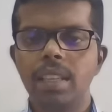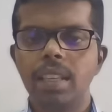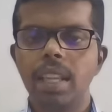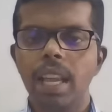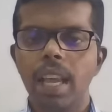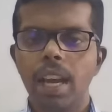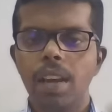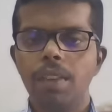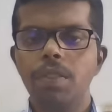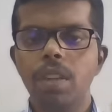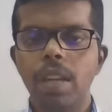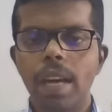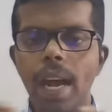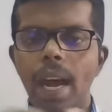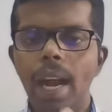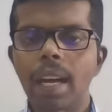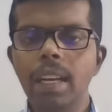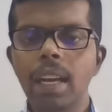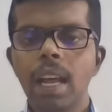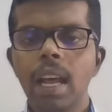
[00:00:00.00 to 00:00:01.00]
They have to
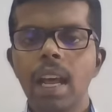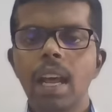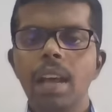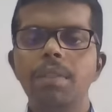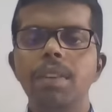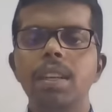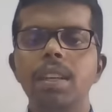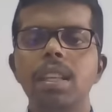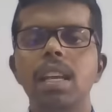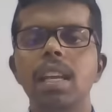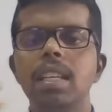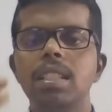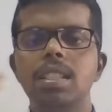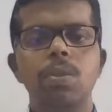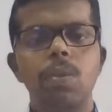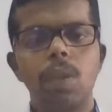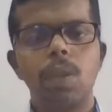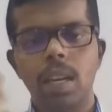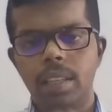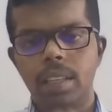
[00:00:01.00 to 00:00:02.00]
add with the less
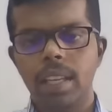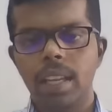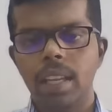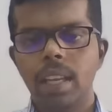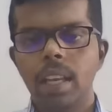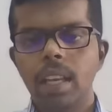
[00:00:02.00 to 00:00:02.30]
quality.